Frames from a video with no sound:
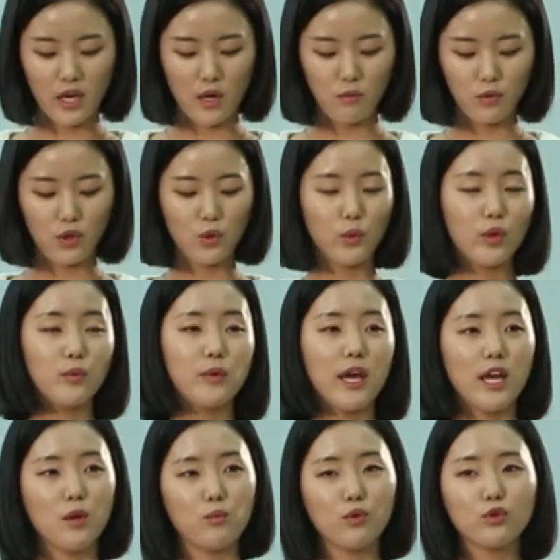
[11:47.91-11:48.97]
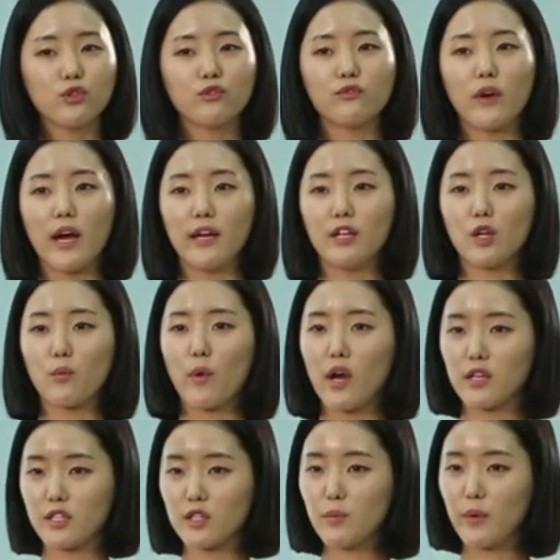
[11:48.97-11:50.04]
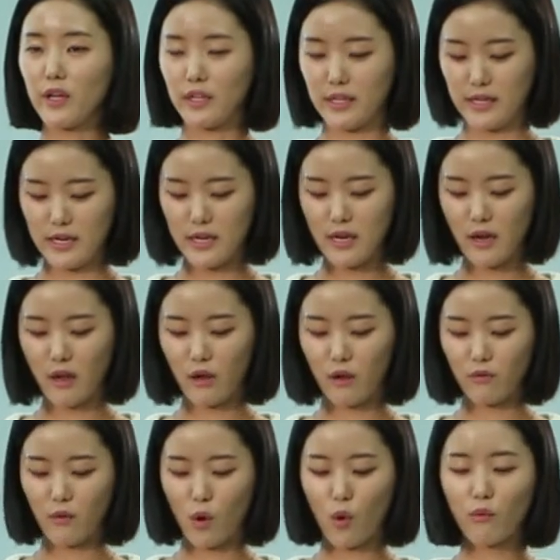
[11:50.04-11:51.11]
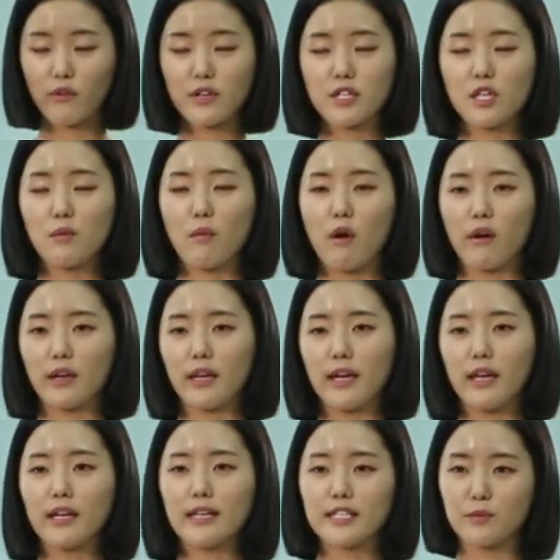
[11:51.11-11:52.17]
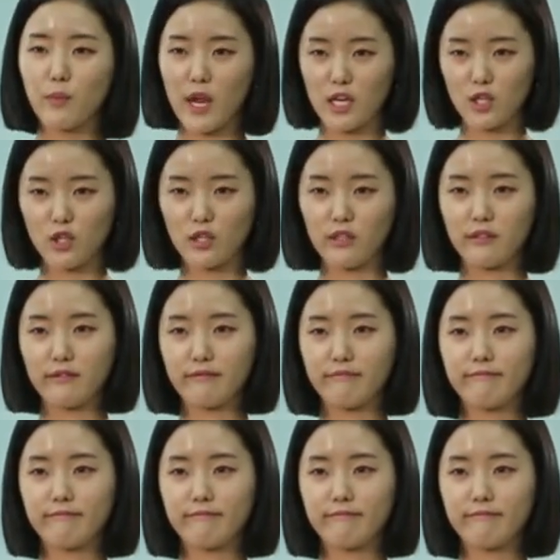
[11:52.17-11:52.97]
them you will be able to find the possibility of overseas market expansion.